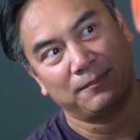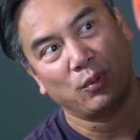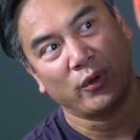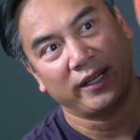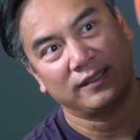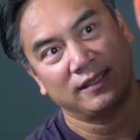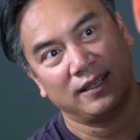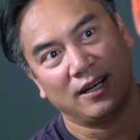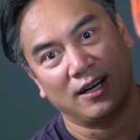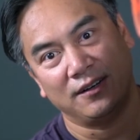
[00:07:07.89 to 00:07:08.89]
point
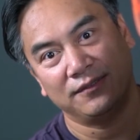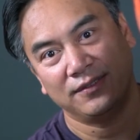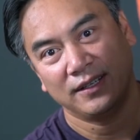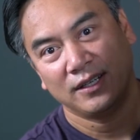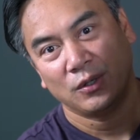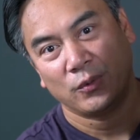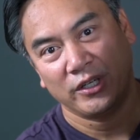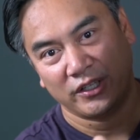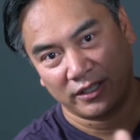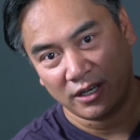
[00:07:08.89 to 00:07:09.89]
of where
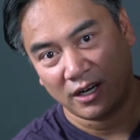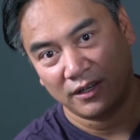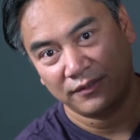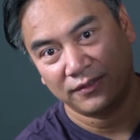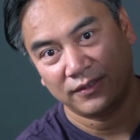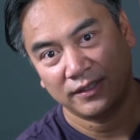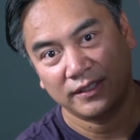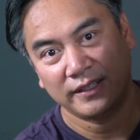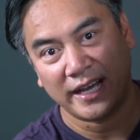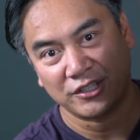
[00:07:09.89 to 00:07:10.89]
you can carve
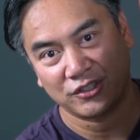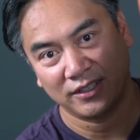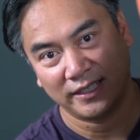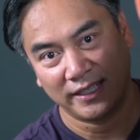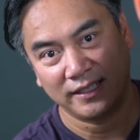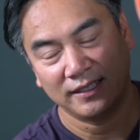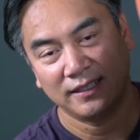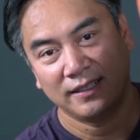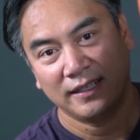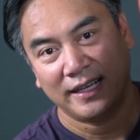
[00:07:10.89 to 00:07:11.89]
naturally
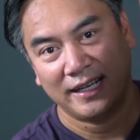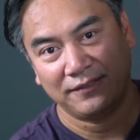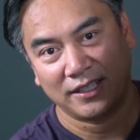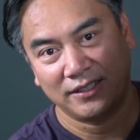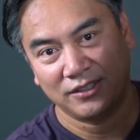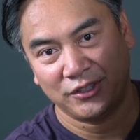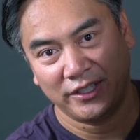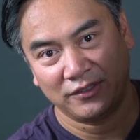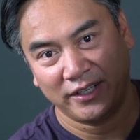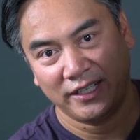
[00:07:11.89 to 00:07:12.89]
and have that good
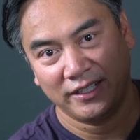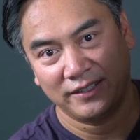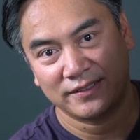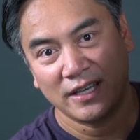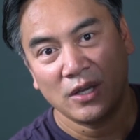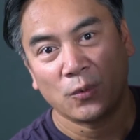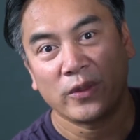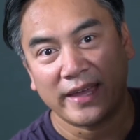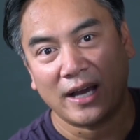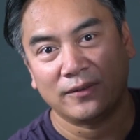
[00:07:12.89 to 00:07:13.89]
turning radius
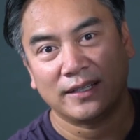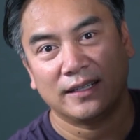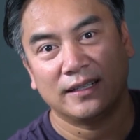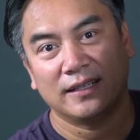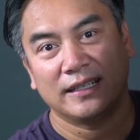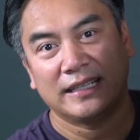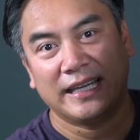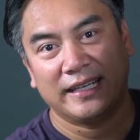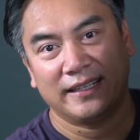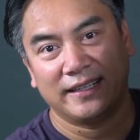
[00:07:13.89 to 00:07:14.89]
without
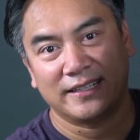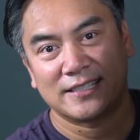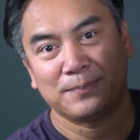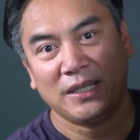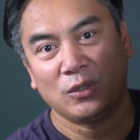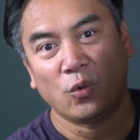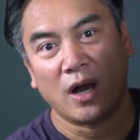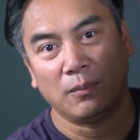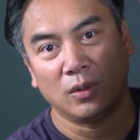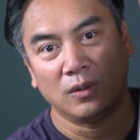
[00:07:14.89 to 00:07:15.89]
getting that speed
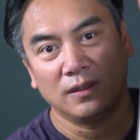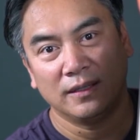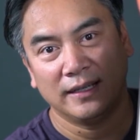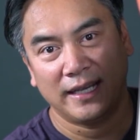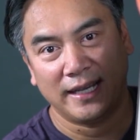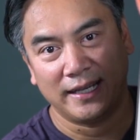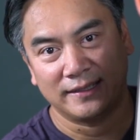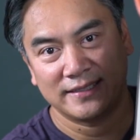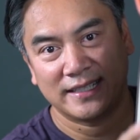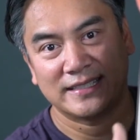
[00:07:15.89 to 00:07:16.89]
wobble
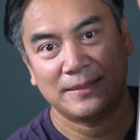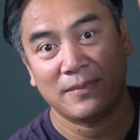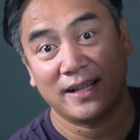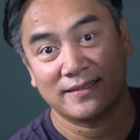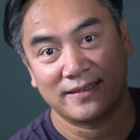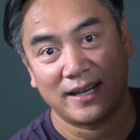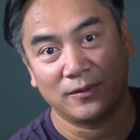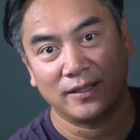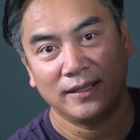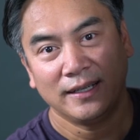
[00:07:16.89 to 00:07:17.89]
at 16 miles an
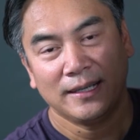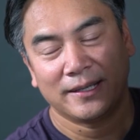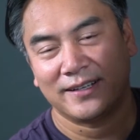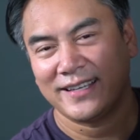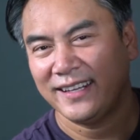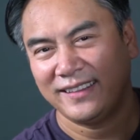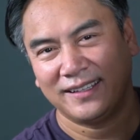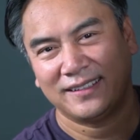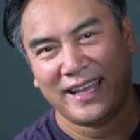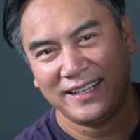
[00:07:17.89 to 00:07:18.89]
hour. Because anything